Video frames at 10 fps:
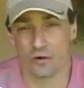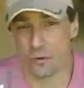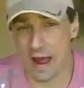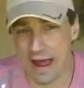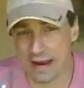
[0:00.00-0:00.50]

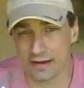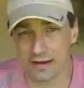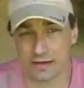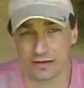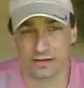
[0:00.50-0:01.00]
rag
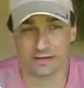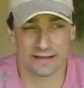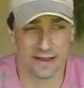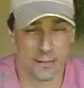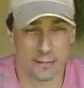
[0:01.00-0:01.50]

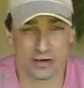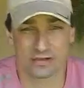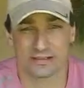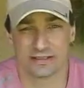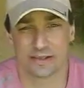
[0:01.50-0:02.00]
senior
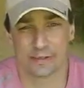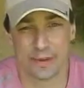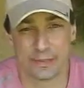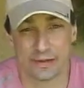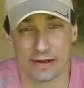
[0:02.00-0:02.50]
pastors and
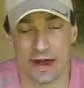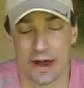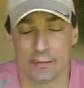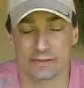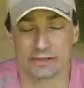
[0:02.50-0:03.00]
people in
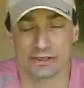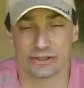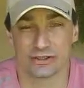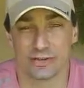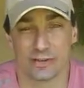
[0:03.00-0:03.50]
high
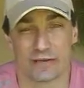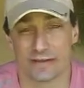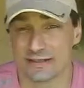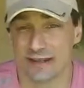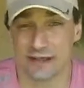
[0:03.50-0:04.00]
positions about
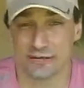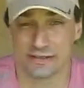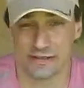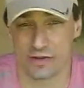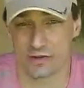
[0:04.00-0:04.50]
the
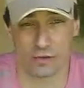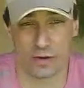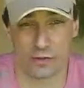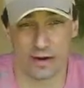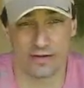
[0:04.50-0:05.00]
salaries they draw
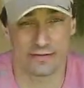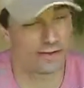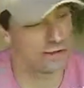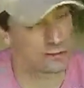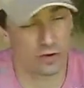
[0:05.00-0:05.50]
and whatever.
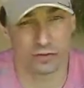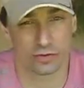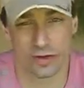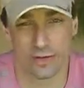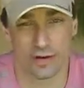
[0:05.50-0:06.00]
I'm not
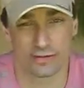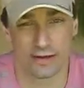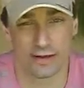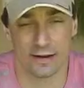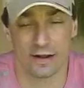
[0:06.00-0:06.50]
talking about
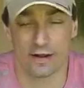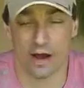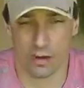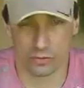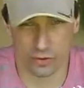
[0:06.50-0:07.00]
that.
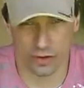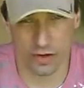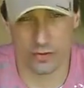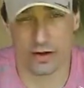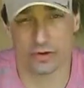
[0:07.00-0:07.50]
I'm
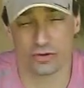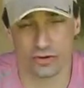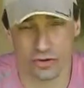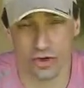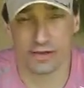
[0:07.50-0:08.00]
talking about
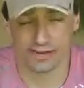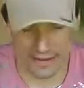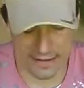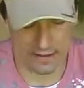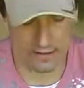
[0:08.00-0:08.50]
you
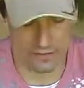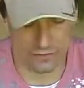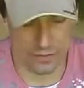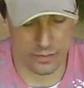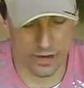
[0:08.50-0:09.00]
taking care
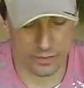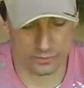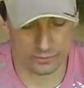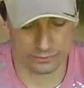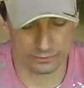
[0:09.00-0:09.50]
of your people.